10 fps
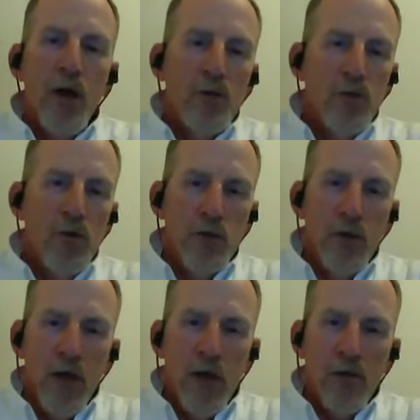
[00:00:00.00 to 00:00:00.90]
We're now
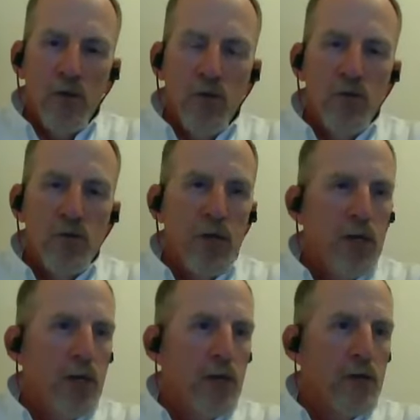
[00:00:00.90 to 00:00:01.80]
doing that
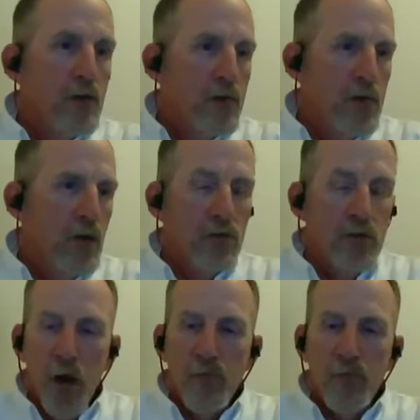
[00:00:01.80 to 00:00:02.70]
using
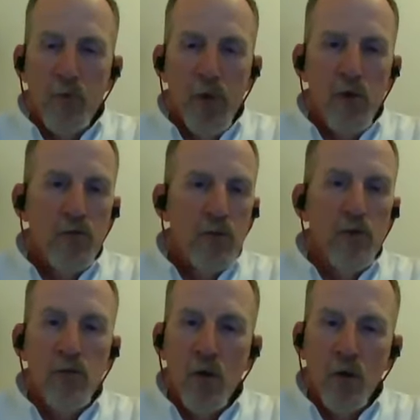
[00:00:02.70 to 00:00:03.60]
Skype for
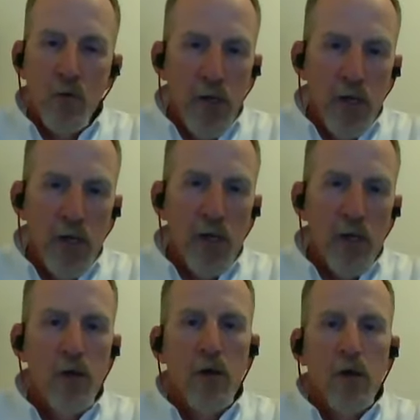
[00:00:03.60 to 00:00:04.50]
Business,
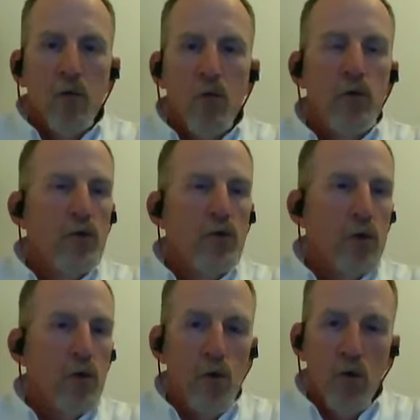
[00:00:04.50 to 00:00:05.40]
GoToMeeting. We're
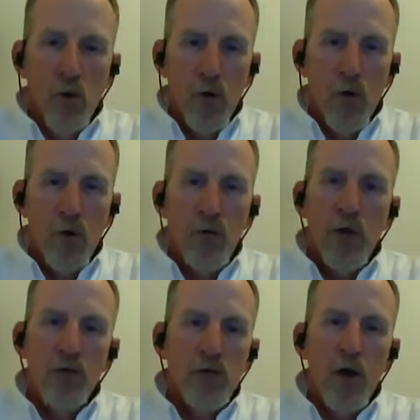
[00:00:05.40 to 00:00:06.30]
using Google
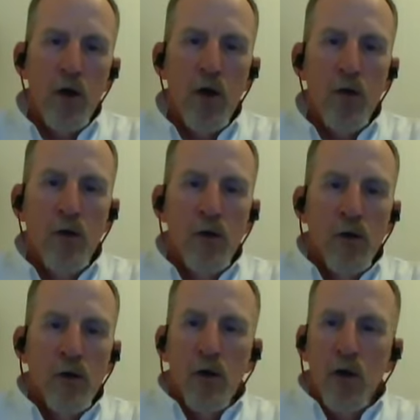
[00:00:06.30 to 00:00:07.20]
Earth as our